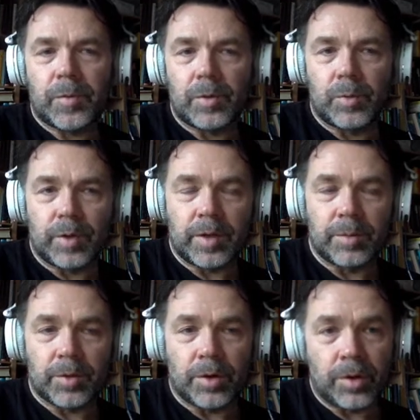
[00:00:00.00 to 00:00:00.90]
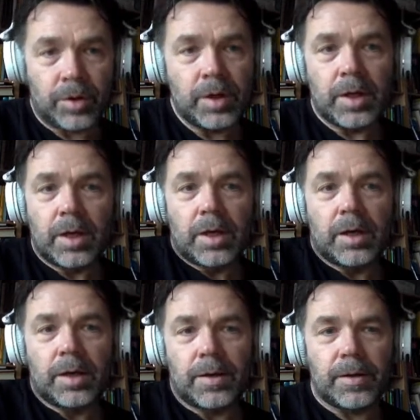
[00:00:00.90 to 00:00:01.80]
with him or her.
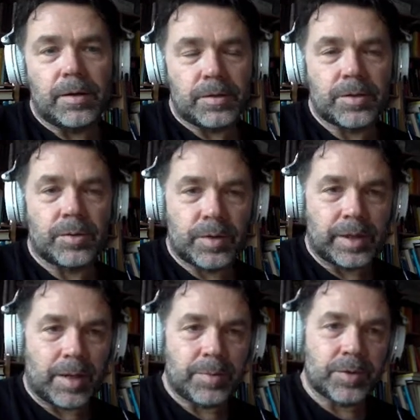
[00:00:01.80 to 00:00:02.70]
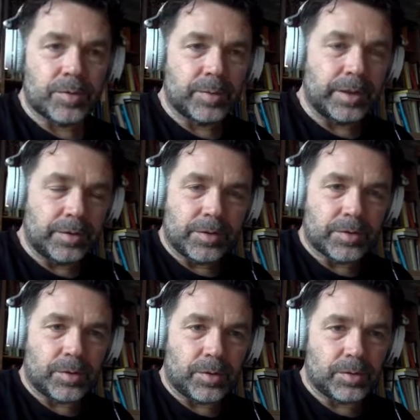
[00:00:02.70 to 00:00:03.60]
So the capital we just
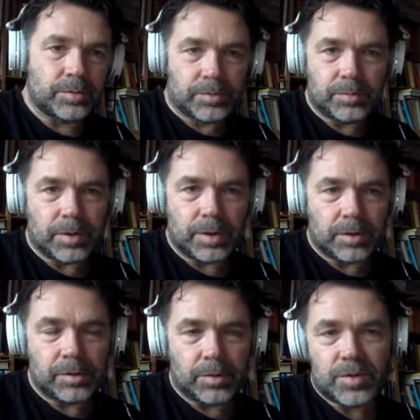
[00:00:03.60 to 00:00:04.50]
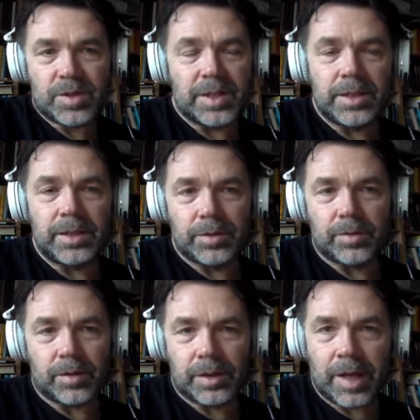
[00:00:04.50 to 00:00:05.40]
call C,
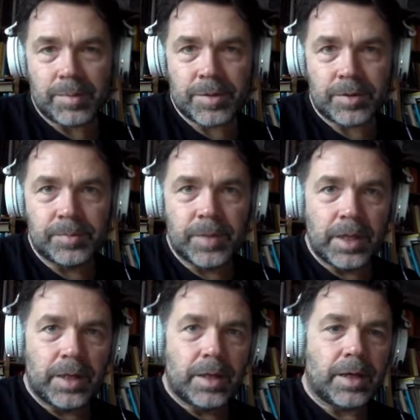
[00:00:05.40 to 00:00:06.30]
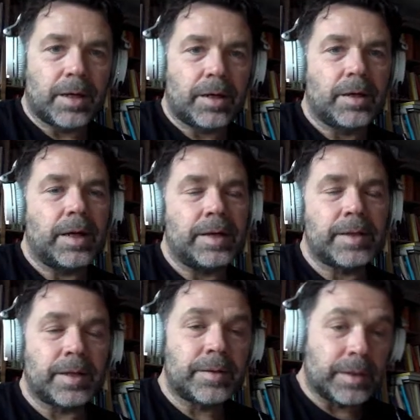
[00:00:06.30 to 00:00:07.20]
or capital. And
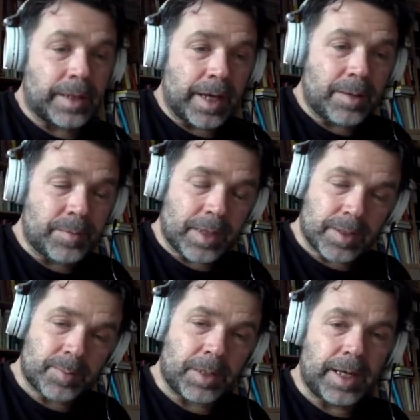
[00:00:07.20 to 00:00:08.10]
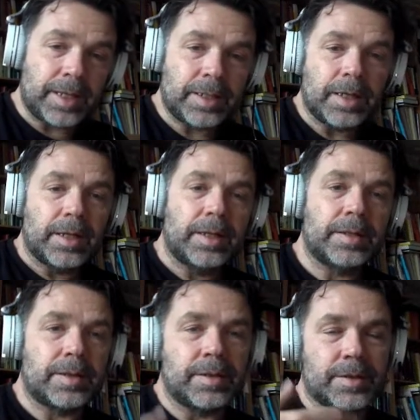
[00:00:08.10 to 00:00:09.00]
then the game that's played
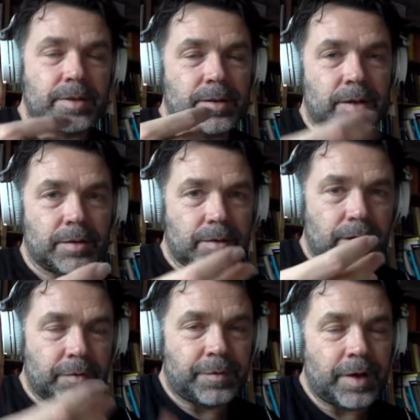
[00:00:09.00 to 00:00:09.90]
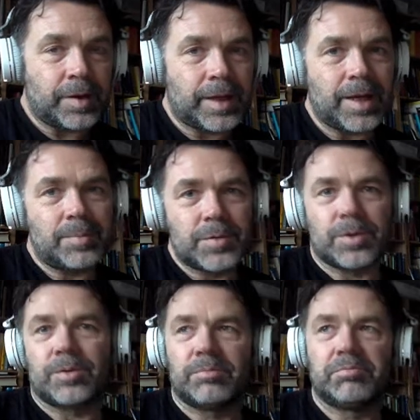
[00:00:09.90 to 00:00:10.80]
is a fair game.
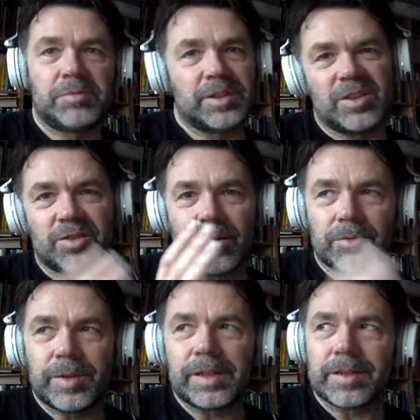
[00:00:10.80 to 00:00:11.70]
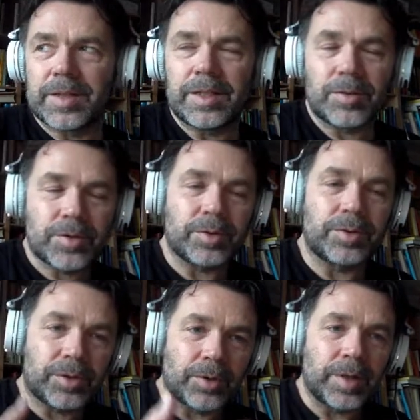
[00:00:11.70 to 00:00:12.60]
So this is not a real casino. So you
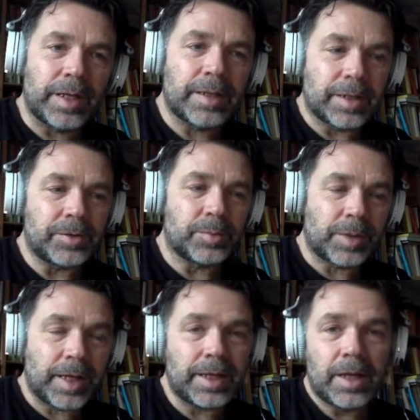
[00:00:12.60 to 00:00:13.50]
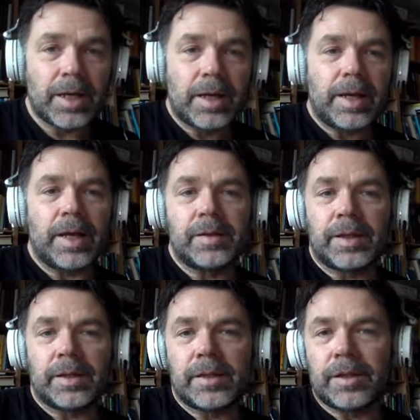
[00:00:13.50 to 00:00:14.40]
go in and you play, and
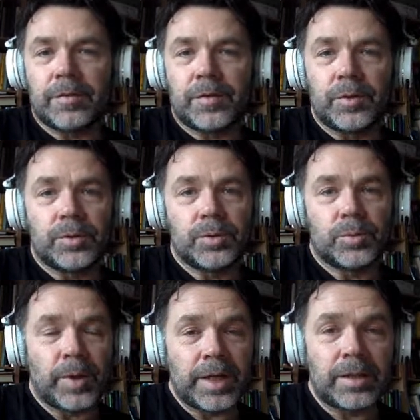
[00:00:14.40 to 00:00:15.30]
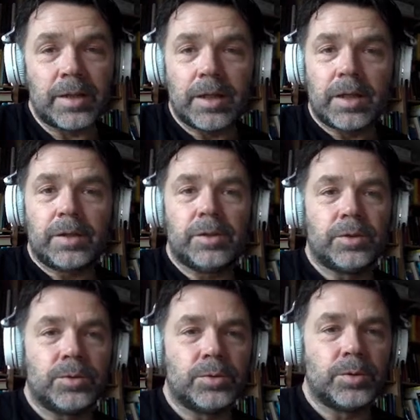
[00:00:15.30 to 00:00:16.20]
then if you win,
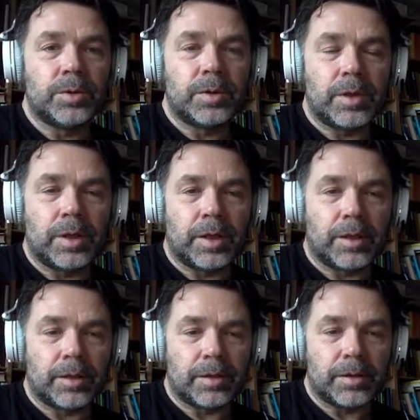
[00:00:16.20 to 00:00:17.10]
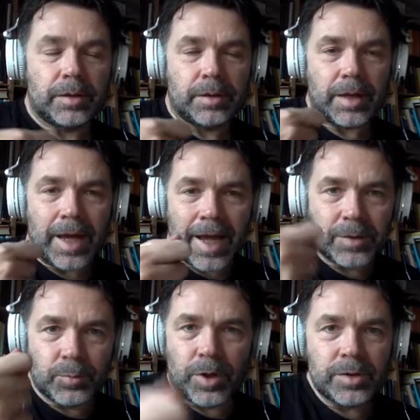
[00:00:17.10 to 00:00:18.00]
you uh,
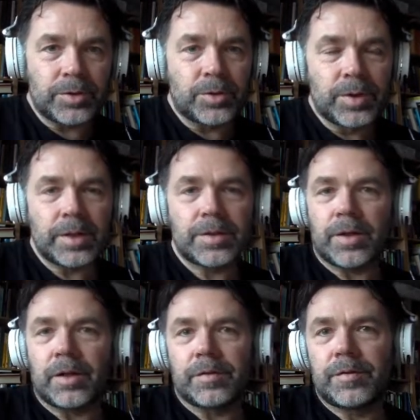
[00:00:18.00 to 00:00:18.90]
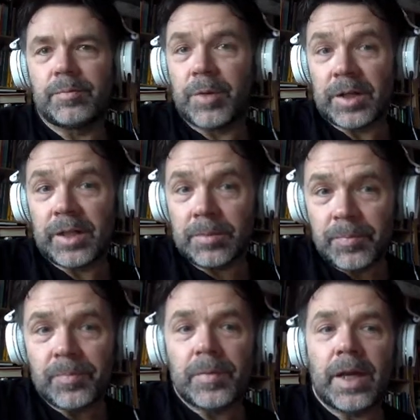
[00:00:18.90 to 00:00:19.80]
add 1 unit of money,
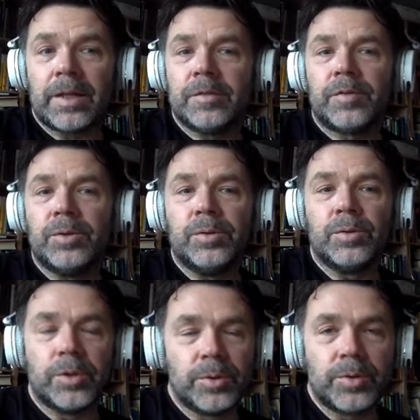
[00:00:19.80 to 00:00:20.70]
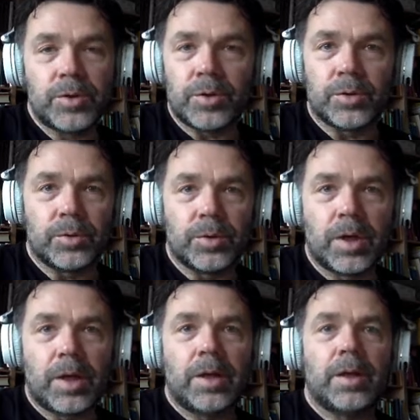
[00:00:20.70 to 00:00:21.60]
and if you lose, you
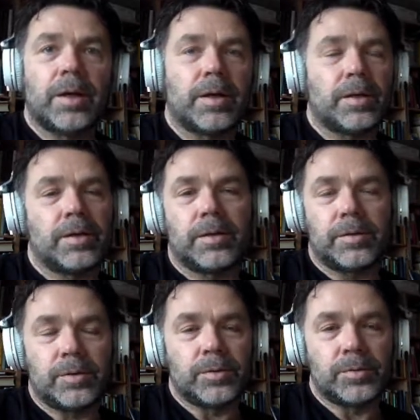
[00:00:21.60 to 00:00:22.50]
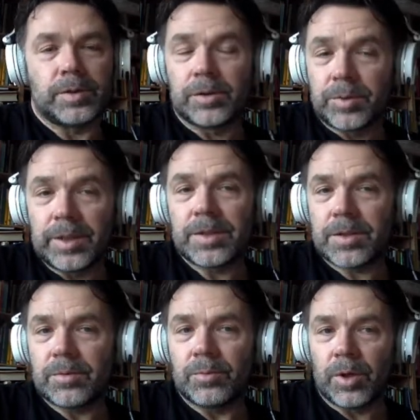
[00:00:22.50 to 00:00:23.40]

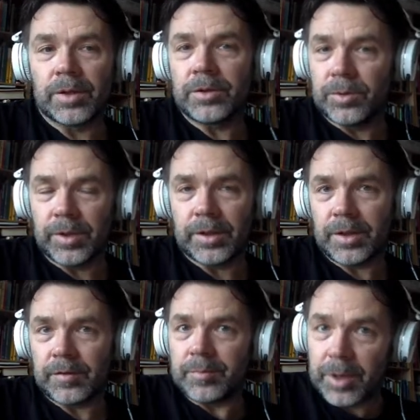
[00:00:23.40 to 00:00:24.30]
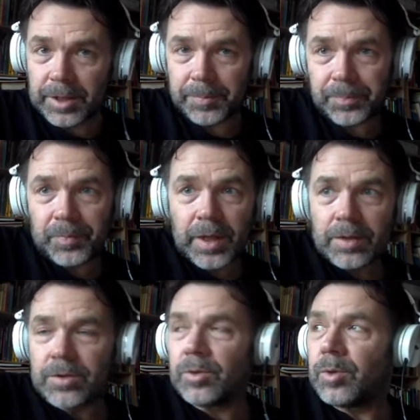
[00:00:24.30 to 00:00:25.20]
decrease 1 unit of money.
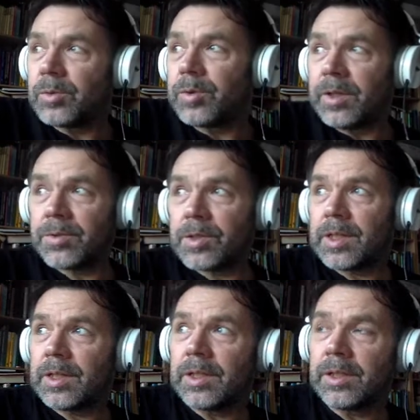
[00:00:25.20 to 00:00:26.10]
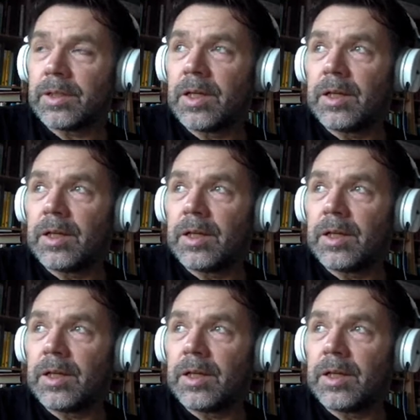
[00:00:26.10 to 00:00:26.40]
So what we're interested in